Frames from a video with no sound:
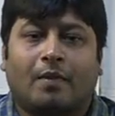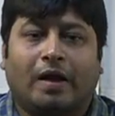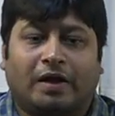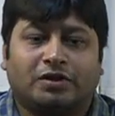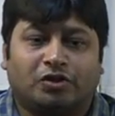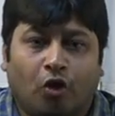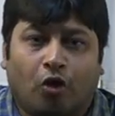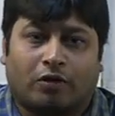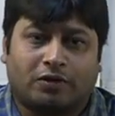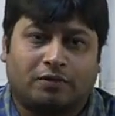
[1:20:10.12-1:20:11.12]
It is
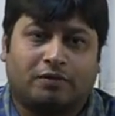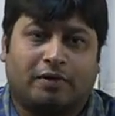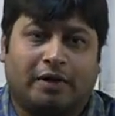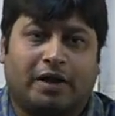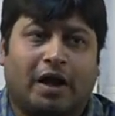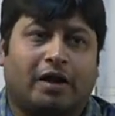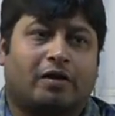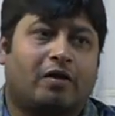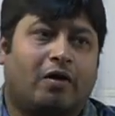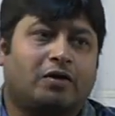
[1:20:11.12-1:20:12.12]
yours,
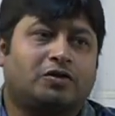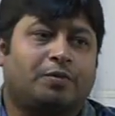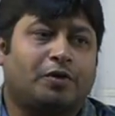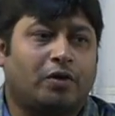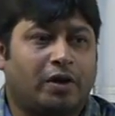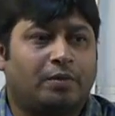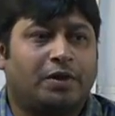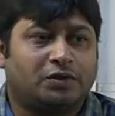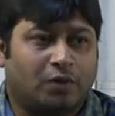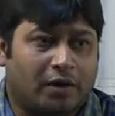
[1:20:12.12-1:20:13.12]
direct. Entrepreneurial
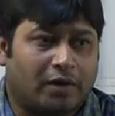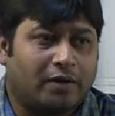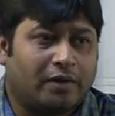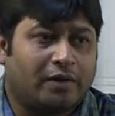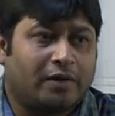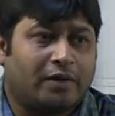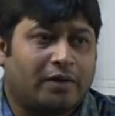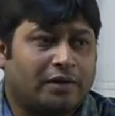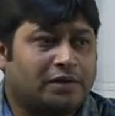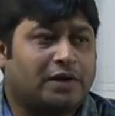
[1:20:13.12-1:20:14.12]
means what?
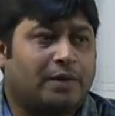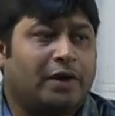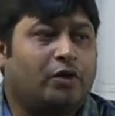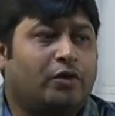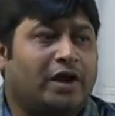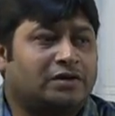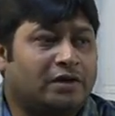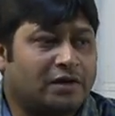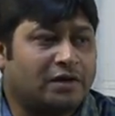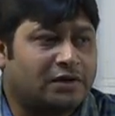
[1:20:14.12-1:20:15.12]
That somebody who takes
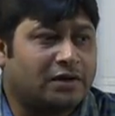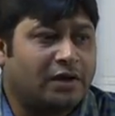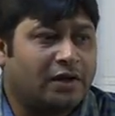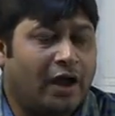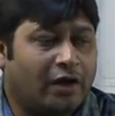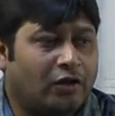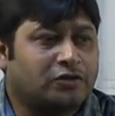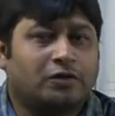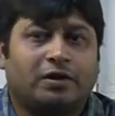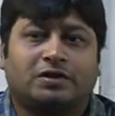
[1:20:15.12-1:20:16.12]
a risk and
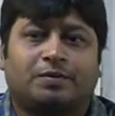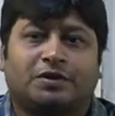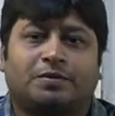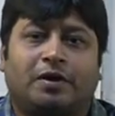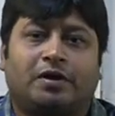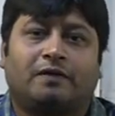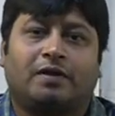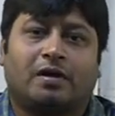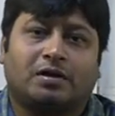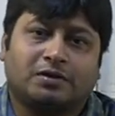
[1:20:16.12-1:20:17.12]
also the responsibility of
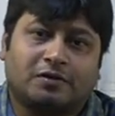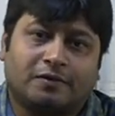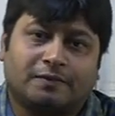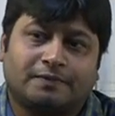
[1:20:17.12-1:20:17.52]
that risk.